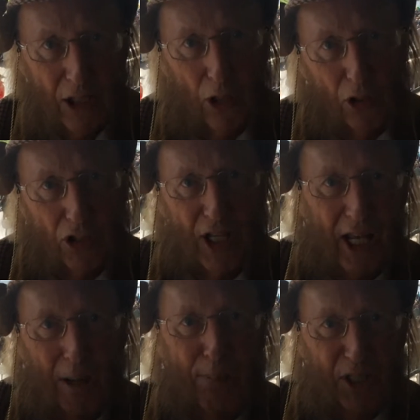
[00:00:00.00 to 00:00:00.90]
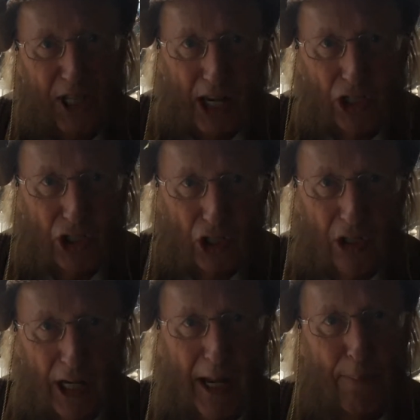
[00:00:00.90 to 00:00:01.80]
There's no good saying on
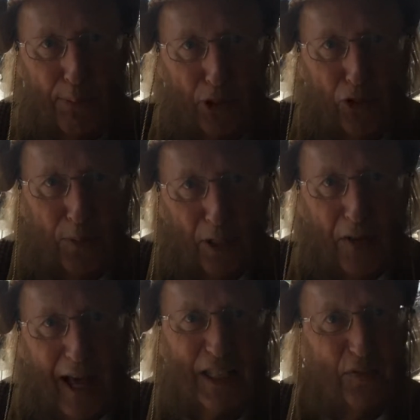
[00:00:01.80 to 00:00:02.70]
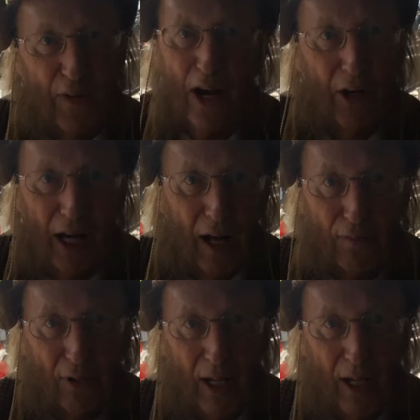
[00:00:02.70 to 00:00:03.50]
potential and improvement, and that's fair enough.